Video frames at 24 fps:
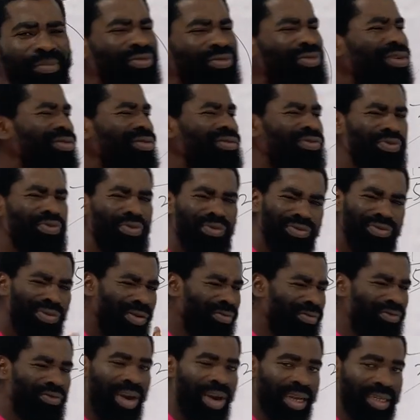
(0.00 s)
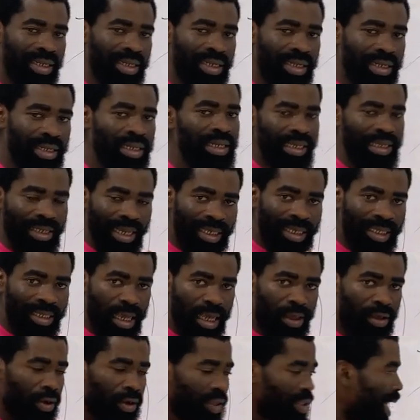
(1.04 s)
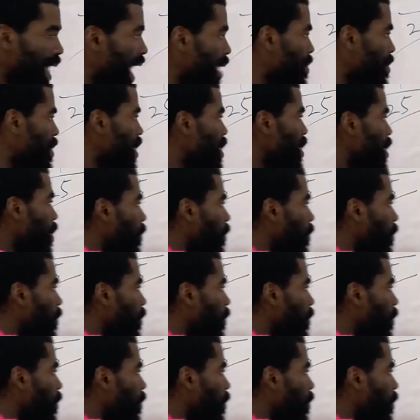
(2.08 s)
them. Don't rush. Just take your time.